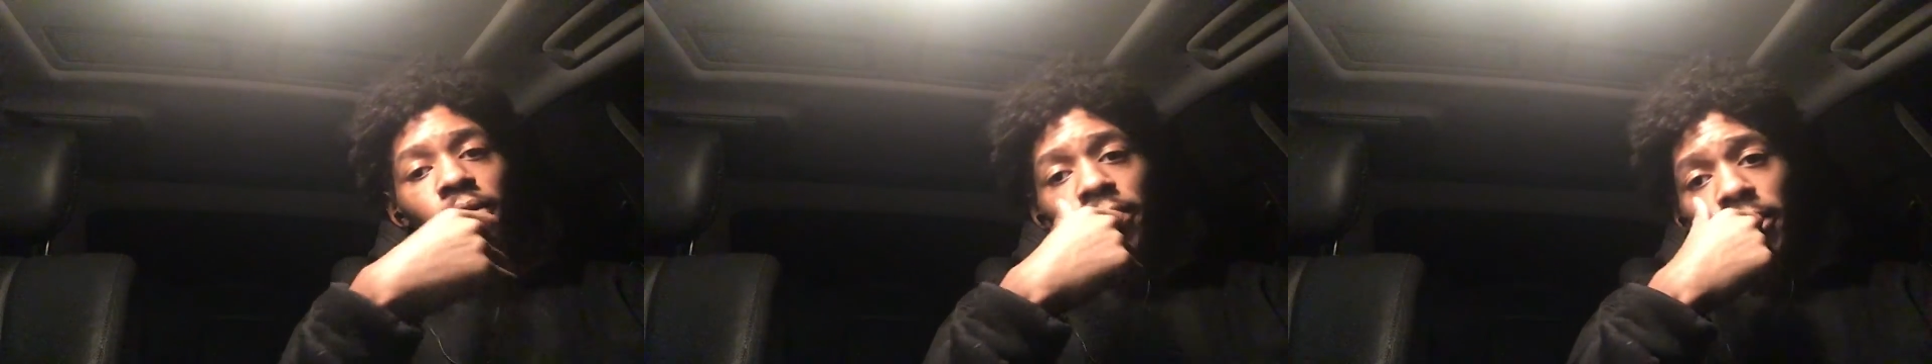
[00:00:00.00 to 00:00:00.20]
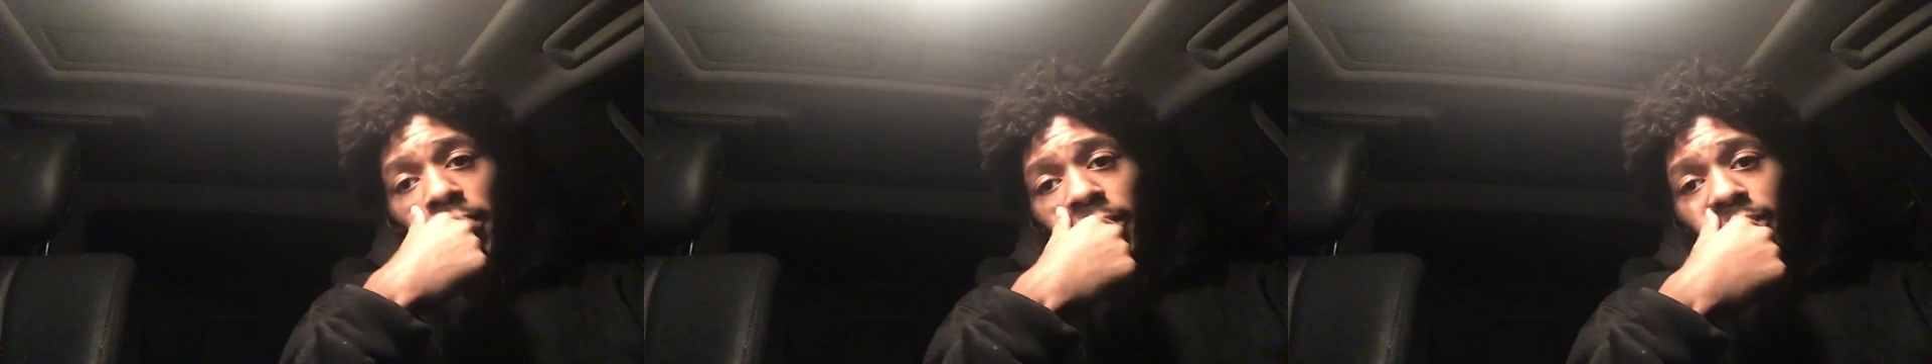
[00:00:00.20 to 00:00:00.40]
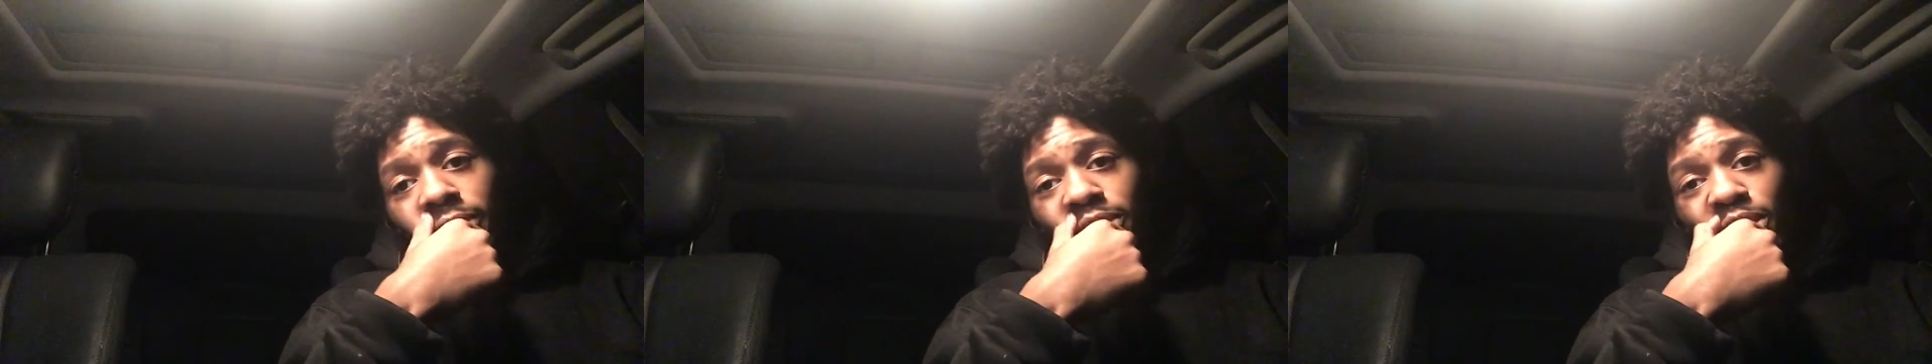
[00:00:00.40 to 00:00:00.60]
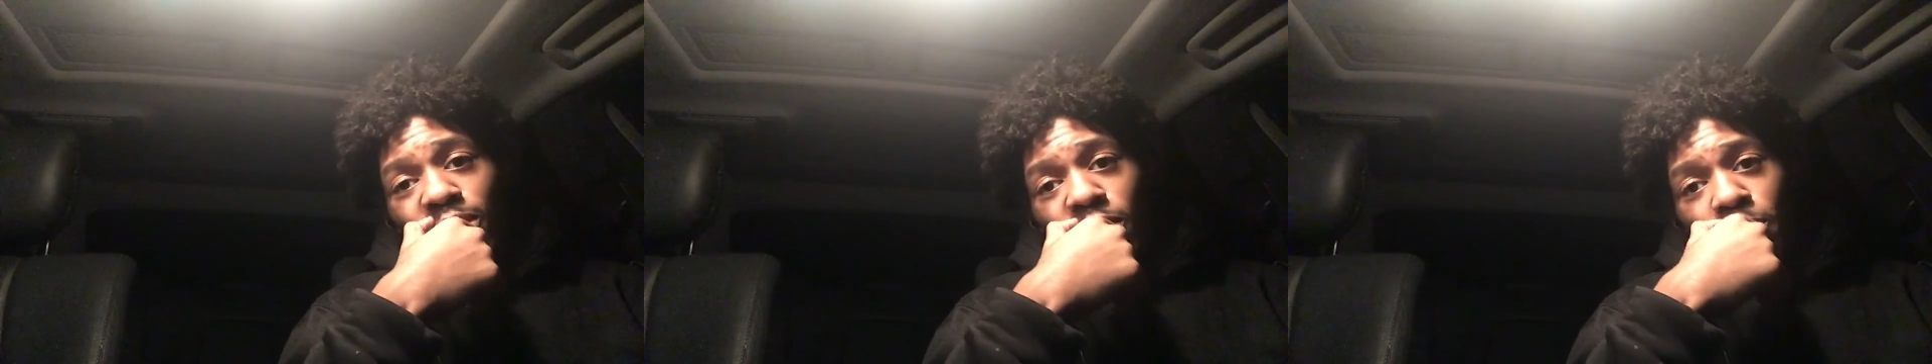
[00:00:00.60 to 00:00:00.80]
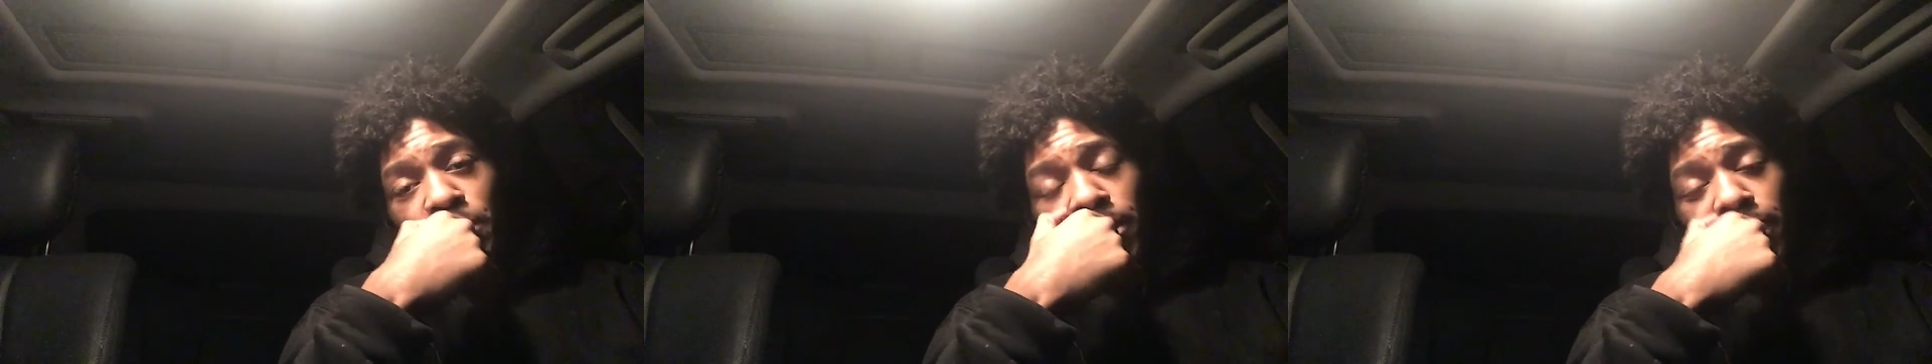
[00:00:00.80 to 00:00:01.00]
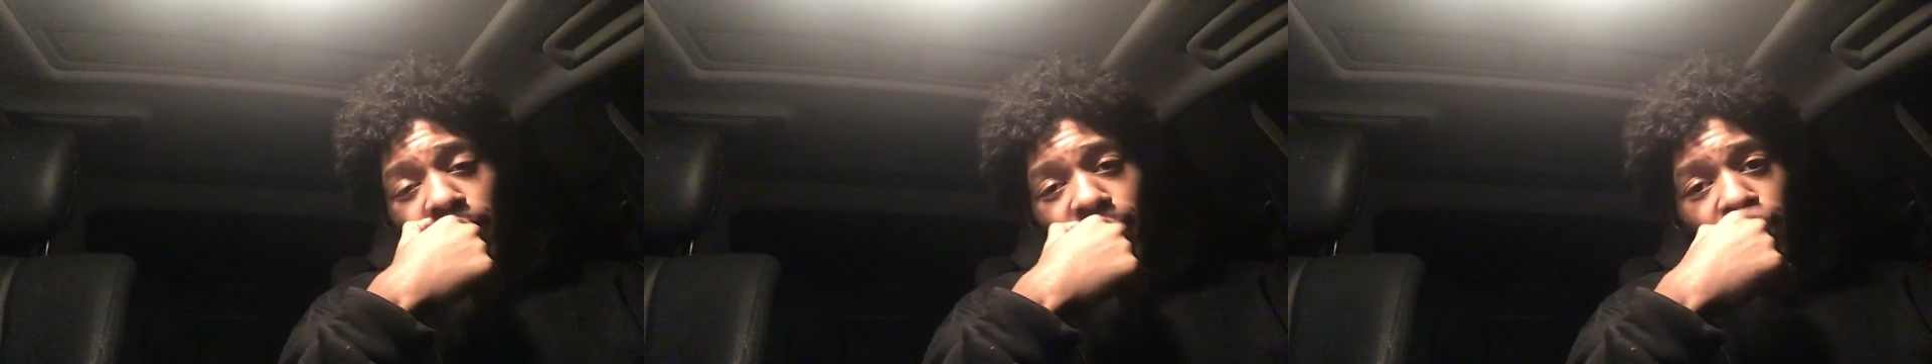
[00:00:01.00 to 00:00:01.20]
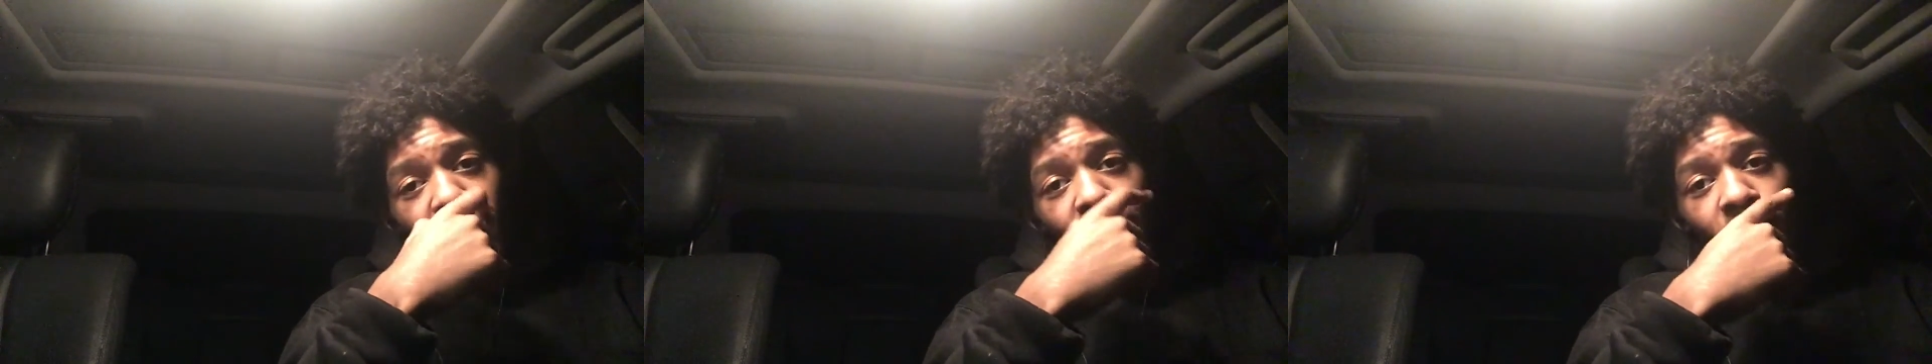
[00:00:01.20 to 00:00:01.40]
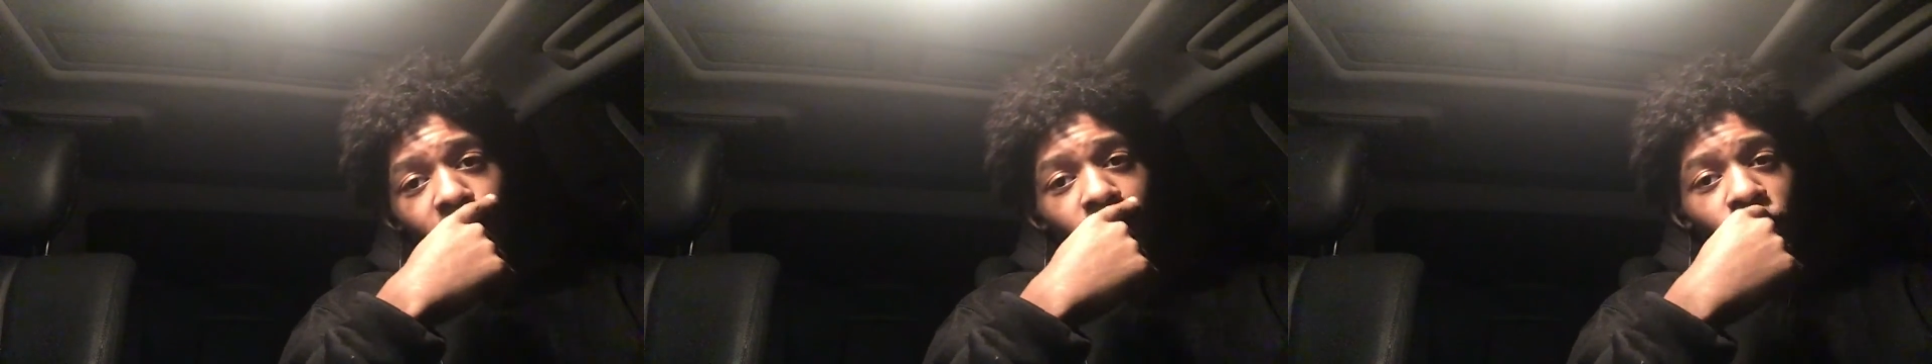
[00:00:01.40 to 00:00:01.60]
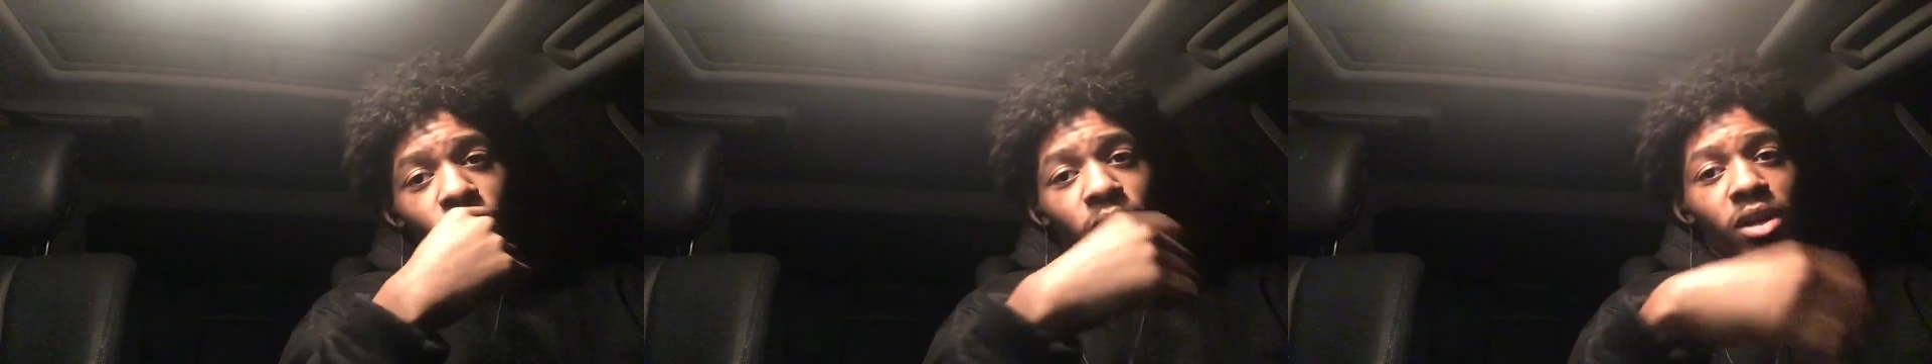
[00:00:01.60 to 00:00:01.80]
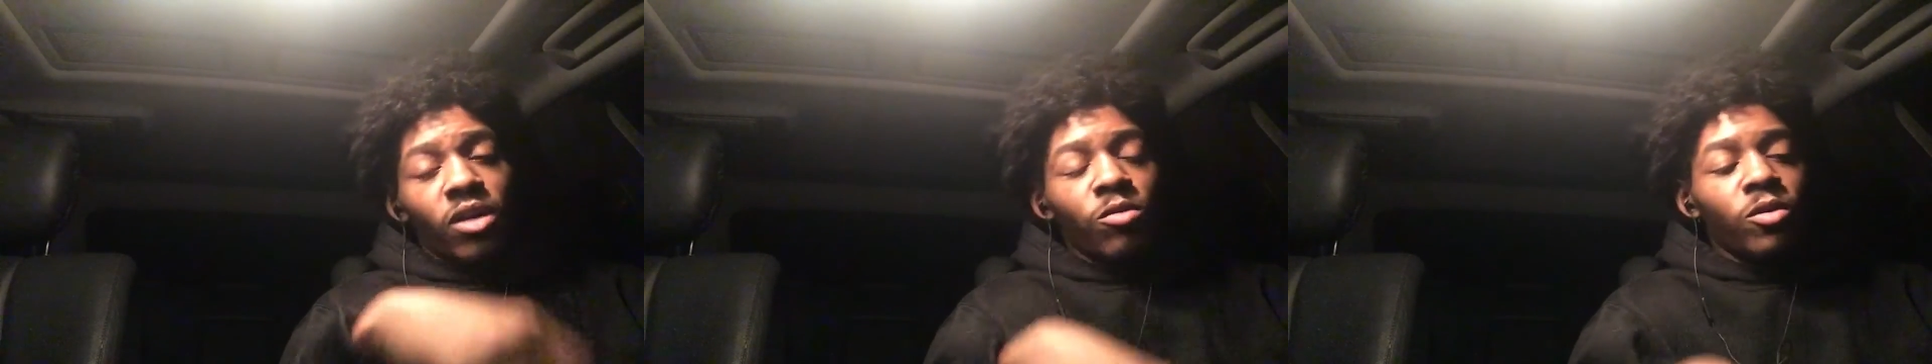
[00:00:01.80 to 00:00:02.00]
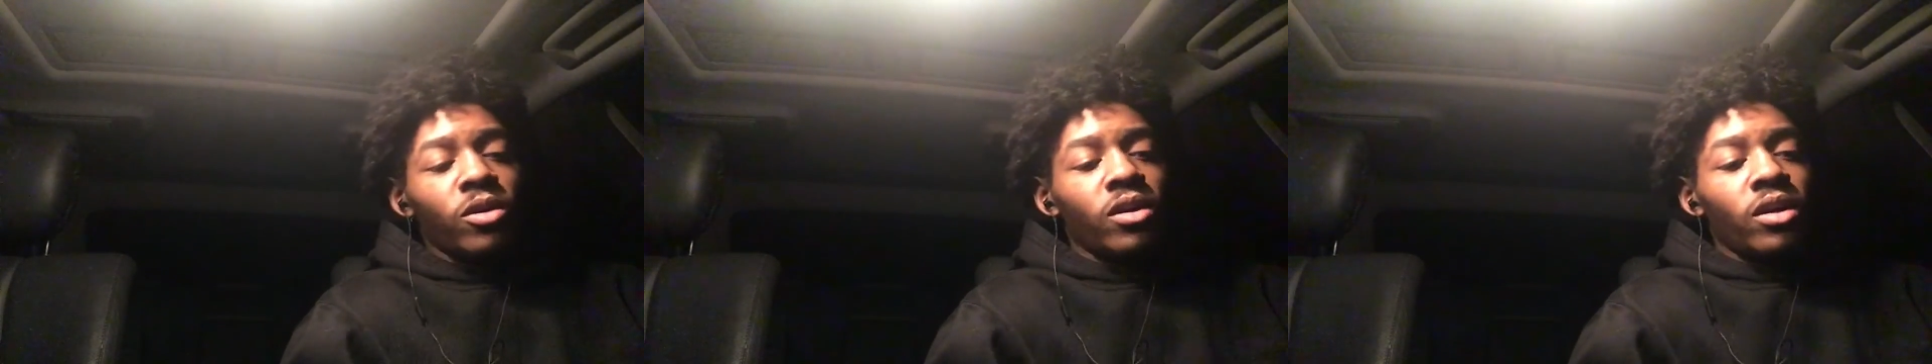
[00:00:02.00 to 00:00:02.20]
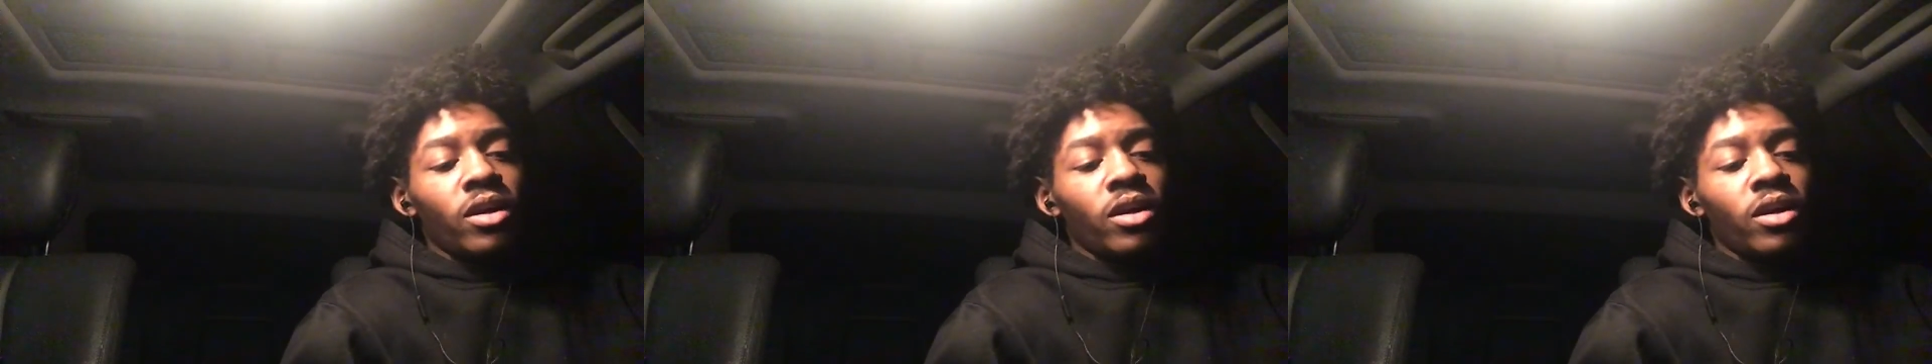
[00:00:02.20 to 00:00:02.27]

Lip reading: just get home at like 9 or whatever,